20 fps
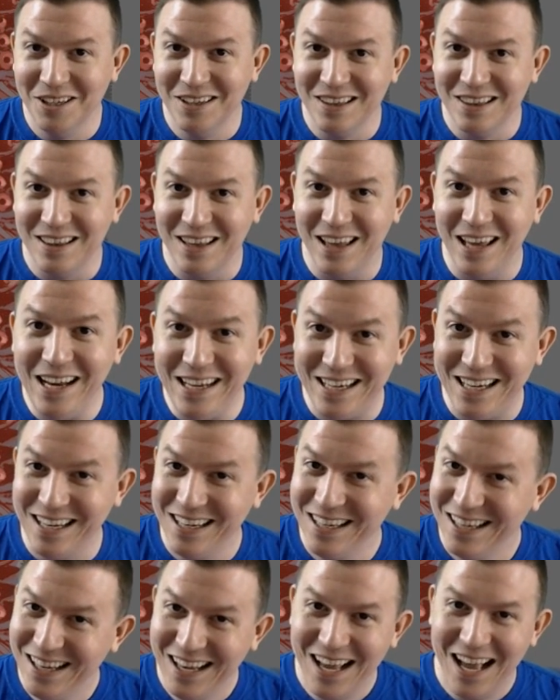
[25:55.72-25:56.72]
like,
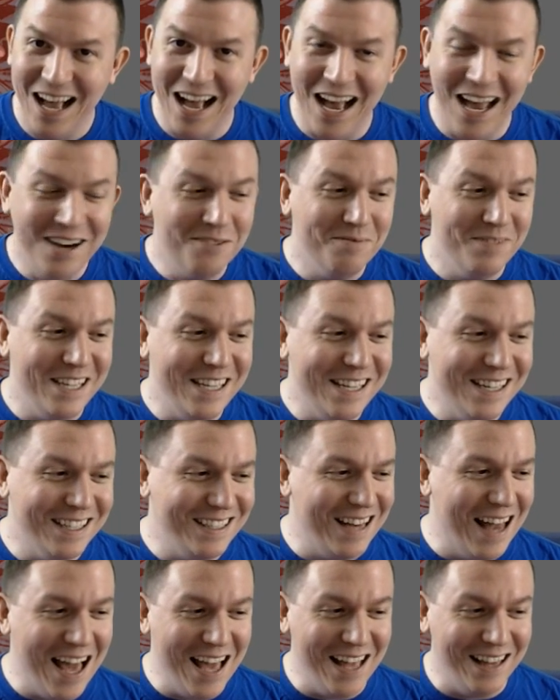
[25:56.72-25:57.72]
I don't mean to,
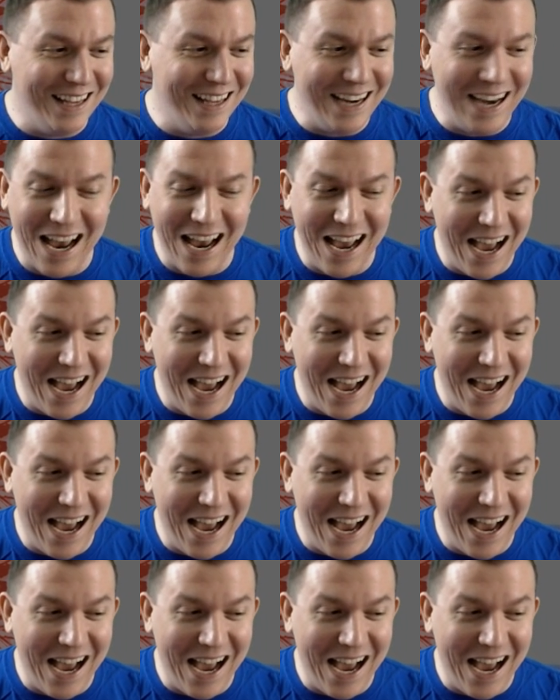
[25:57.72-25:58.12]
like,